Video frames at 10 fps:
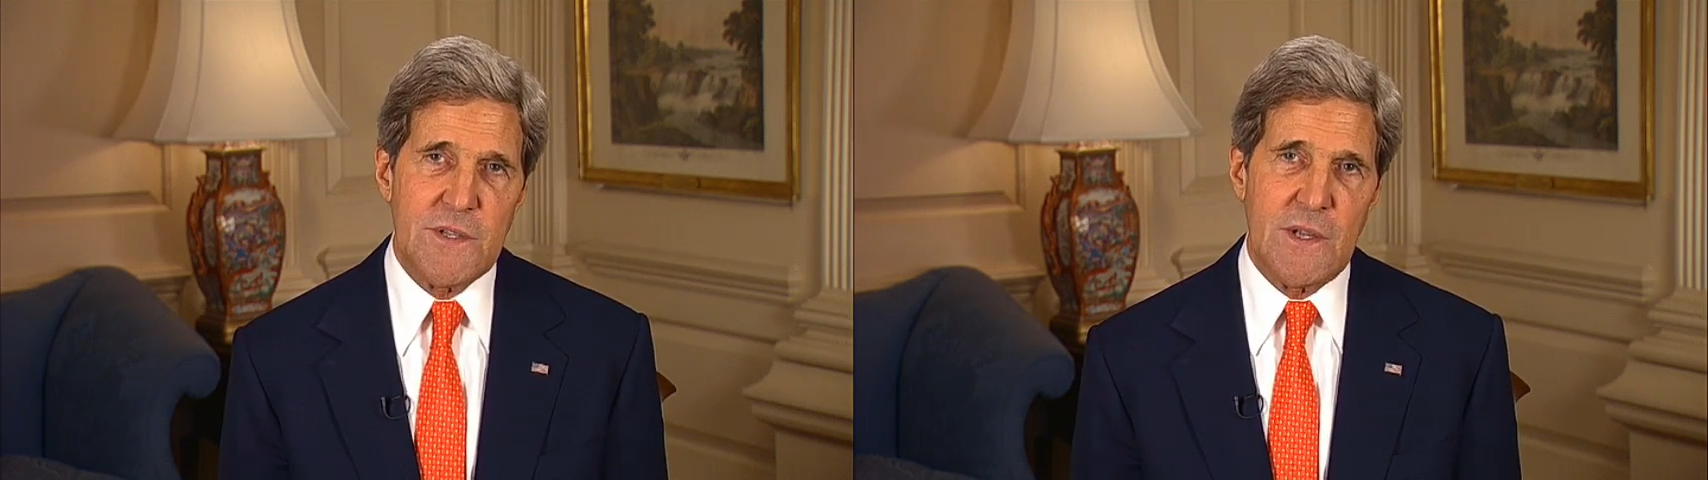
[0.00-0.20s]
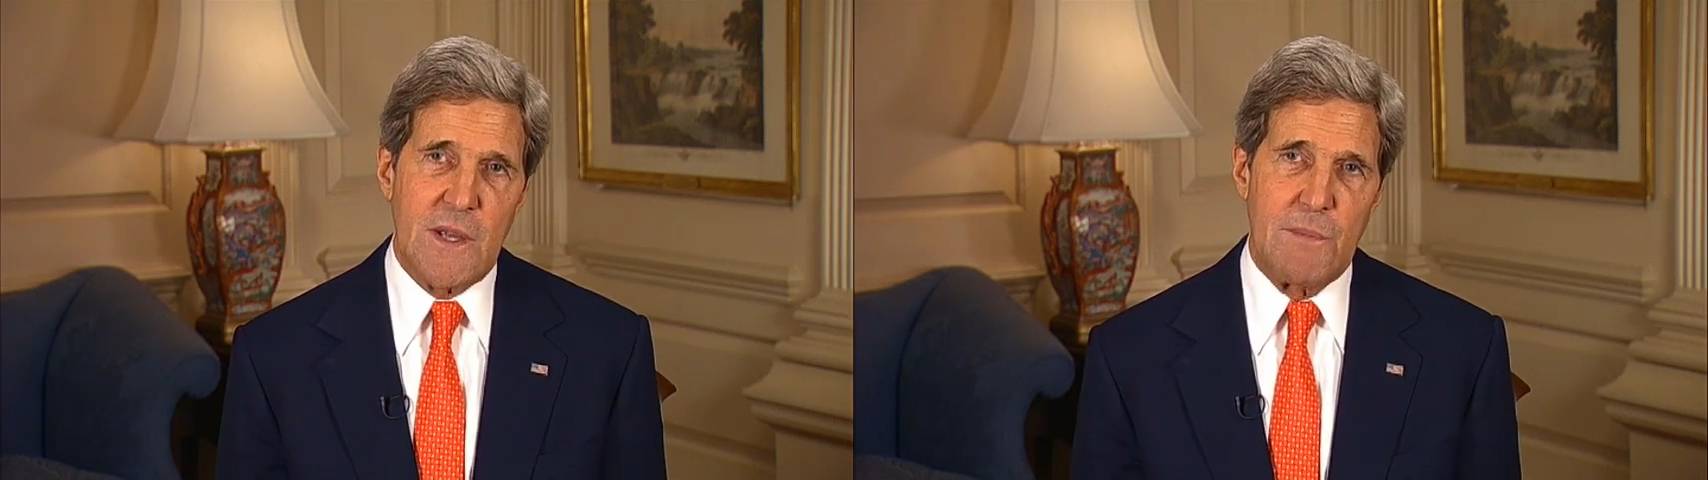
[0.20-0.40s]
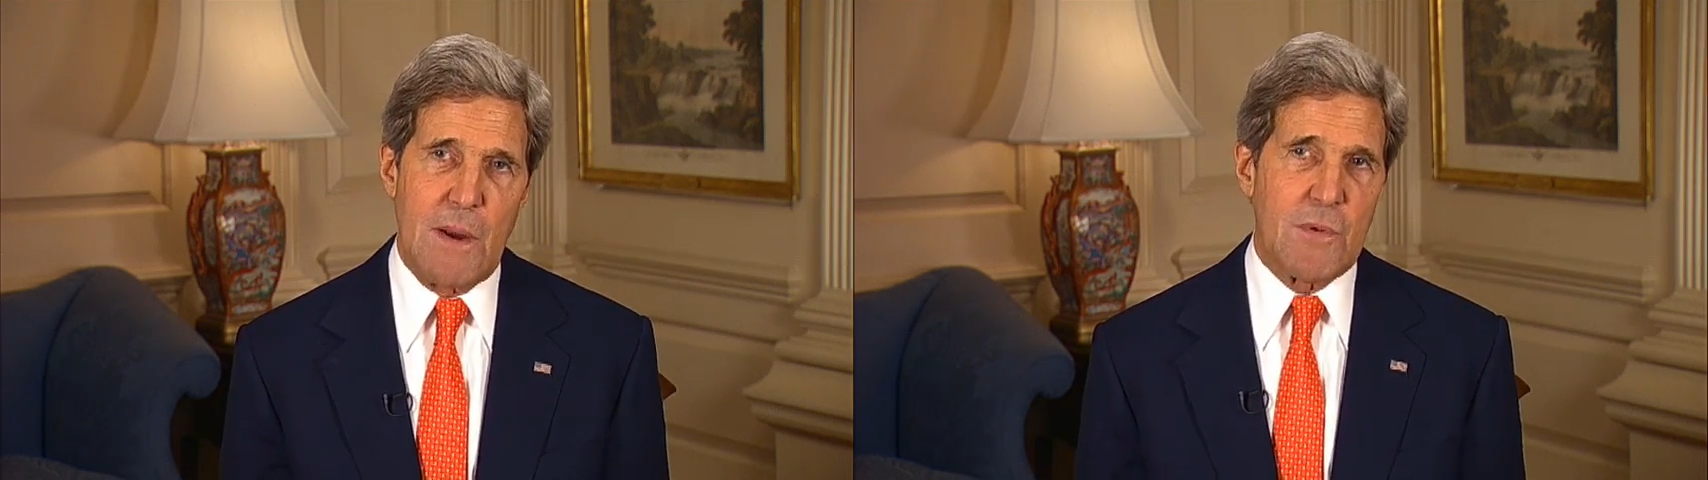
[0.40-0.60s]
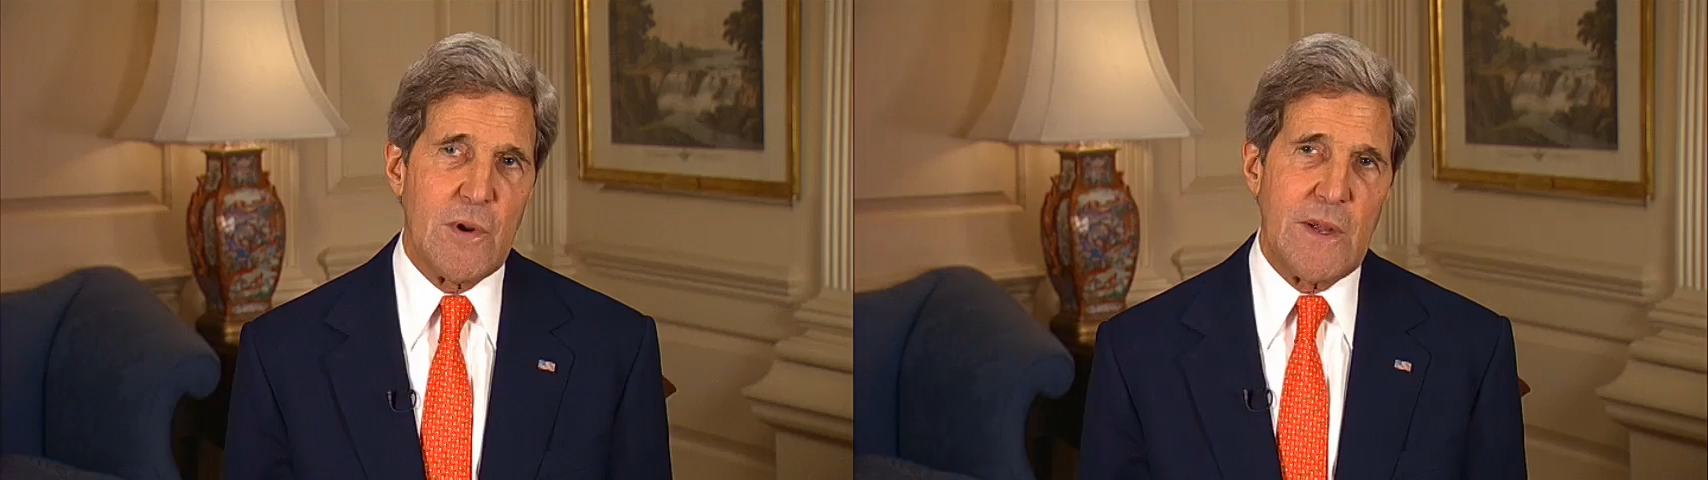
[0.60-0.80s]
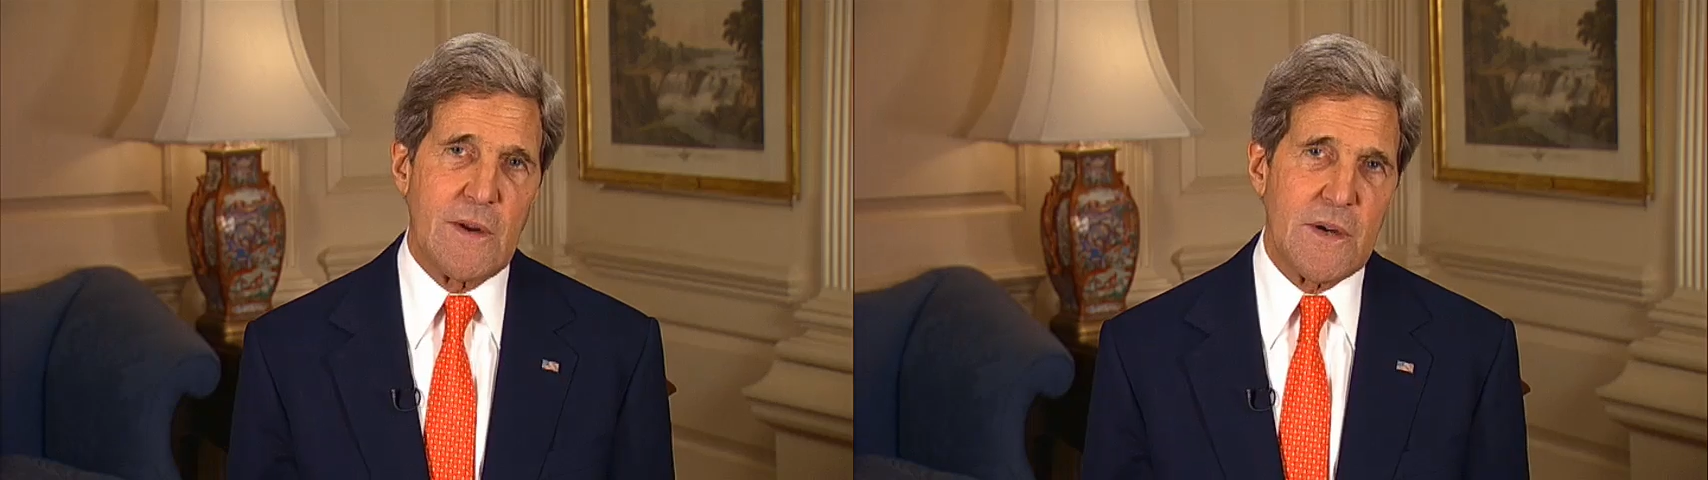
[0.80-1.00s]
that
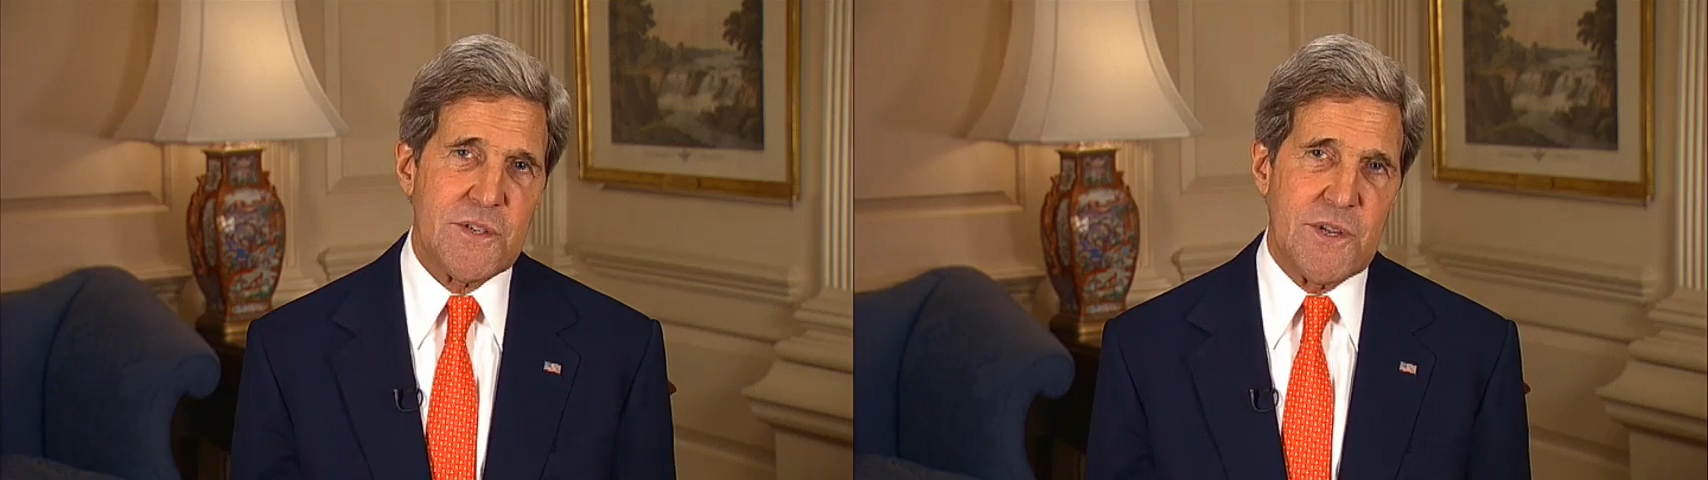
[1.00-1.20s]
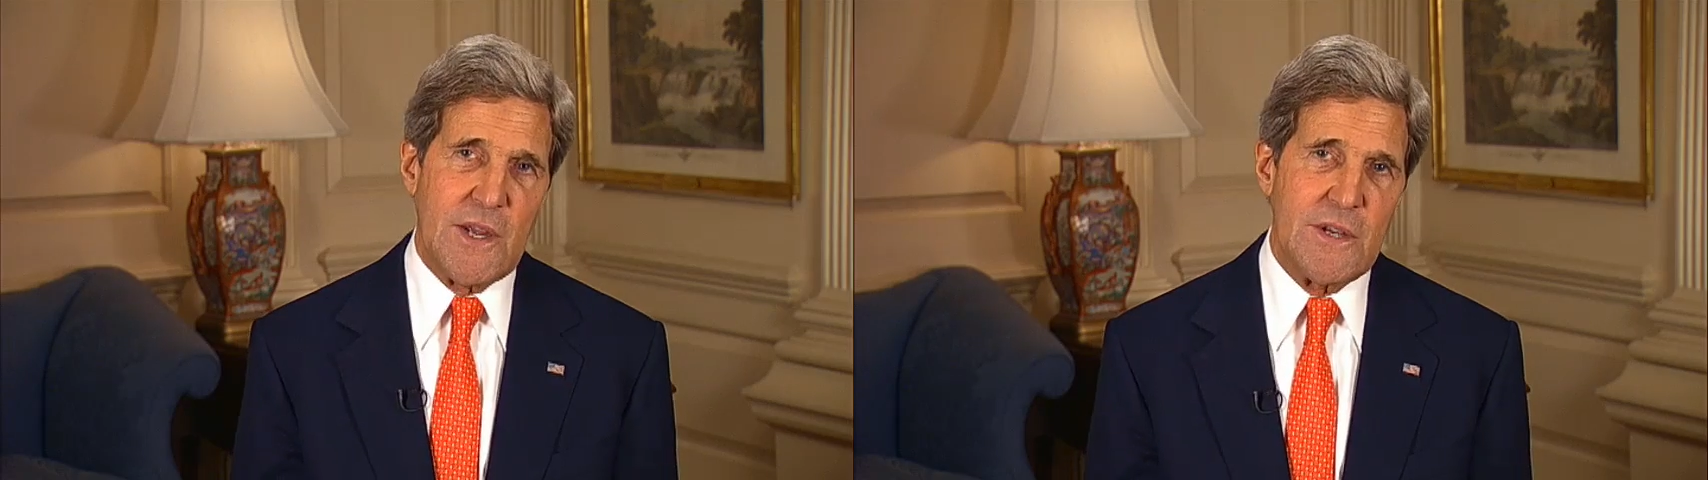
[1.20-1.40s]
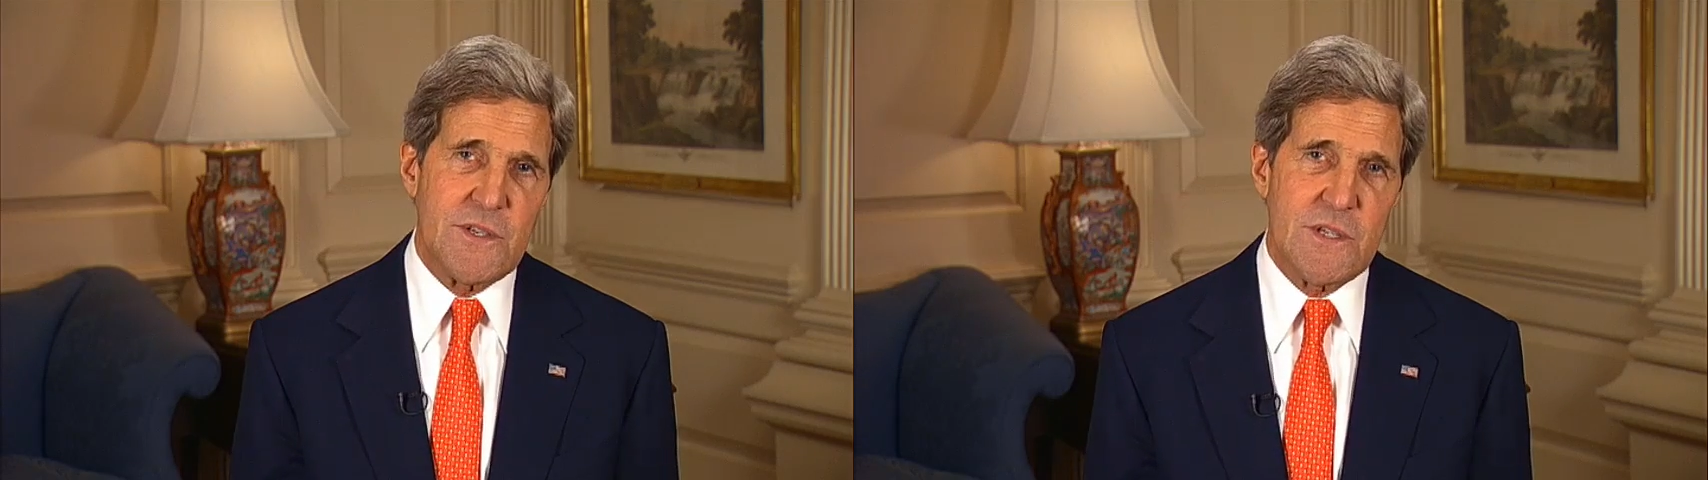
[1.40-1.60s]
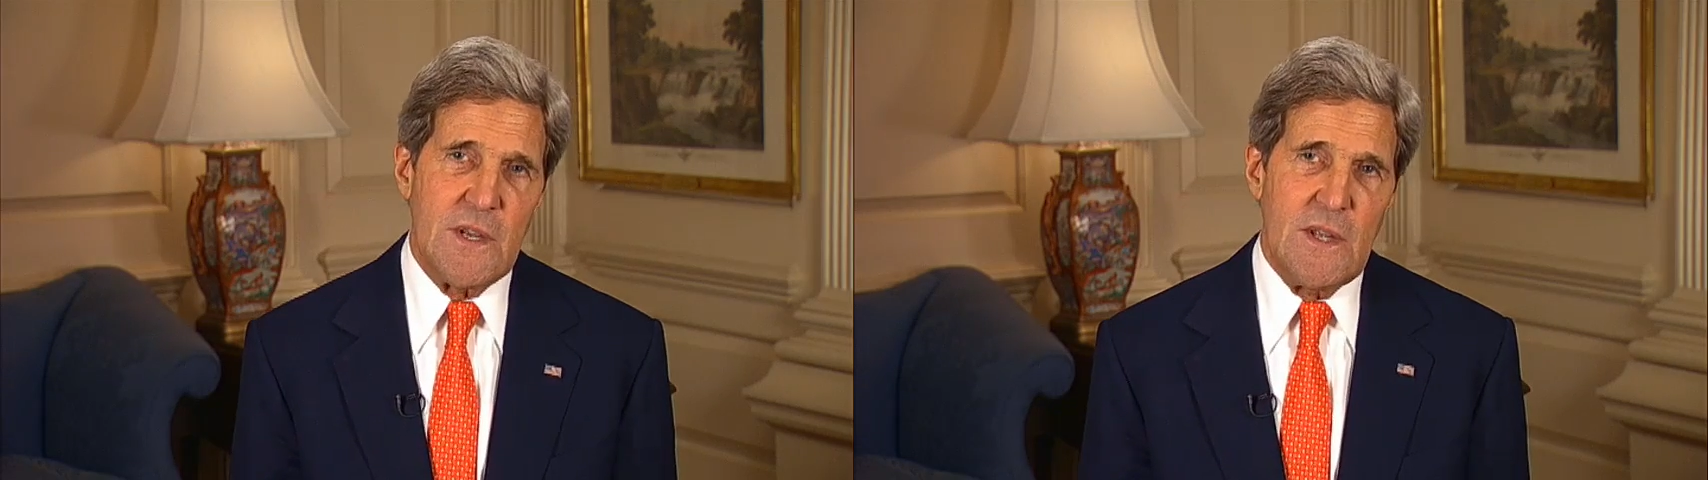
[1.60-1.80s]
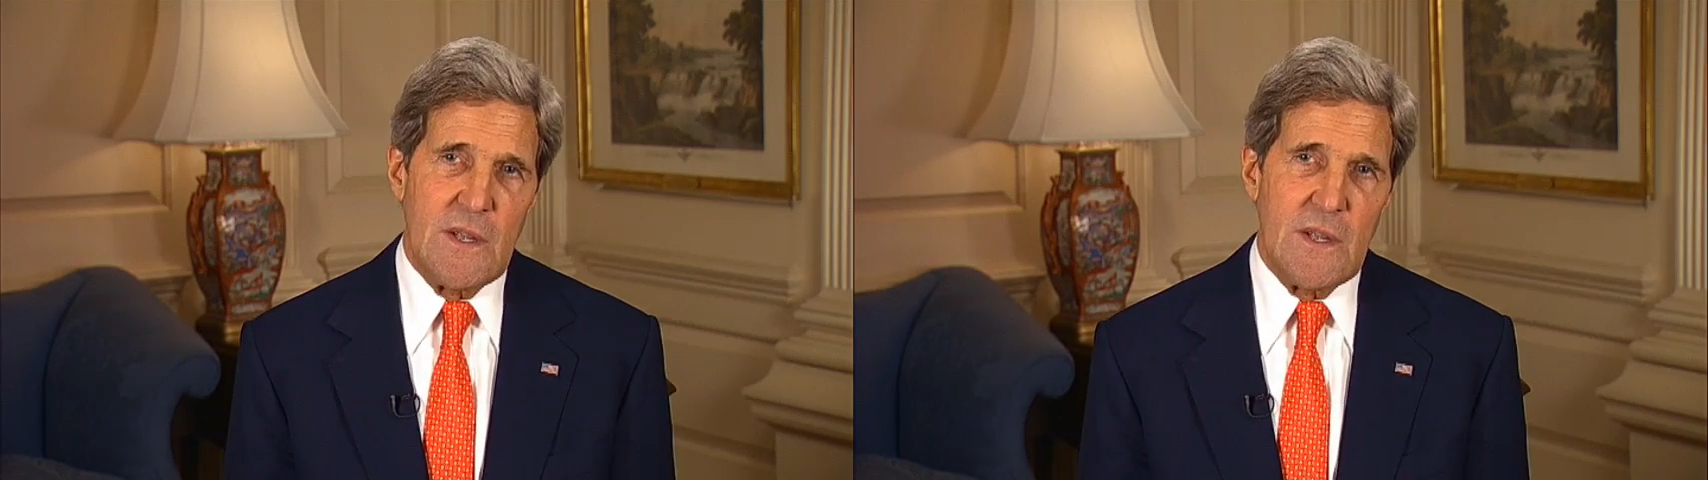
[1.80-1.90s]
commemorate our states